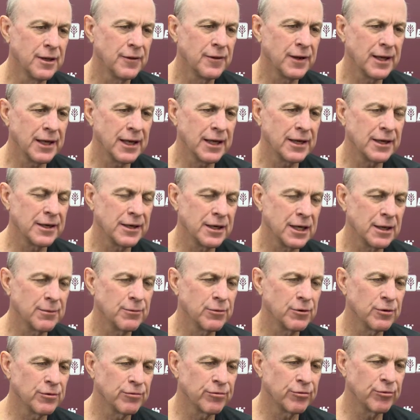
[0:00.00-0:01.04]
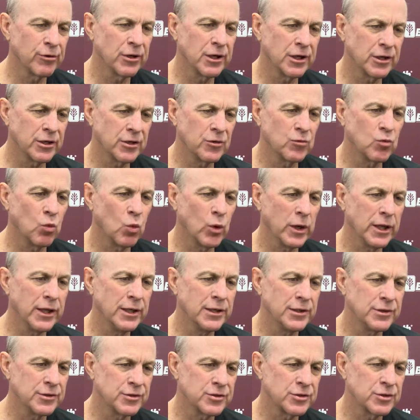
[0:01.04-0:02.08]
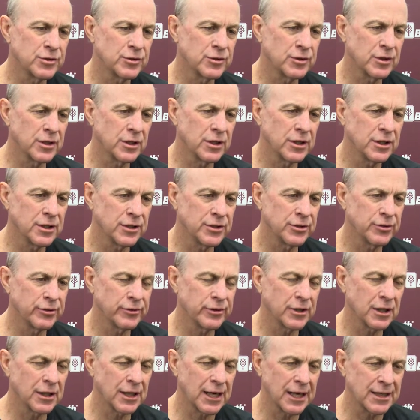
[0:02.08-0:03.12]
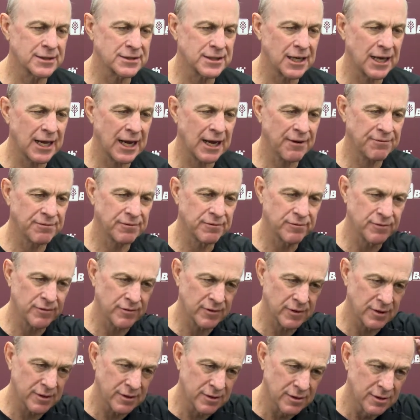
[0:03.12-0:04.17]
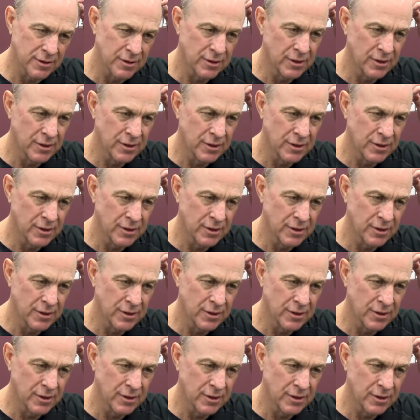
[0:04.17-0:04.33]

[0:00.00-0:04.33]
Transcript: they had a number of really good wins during the last half of the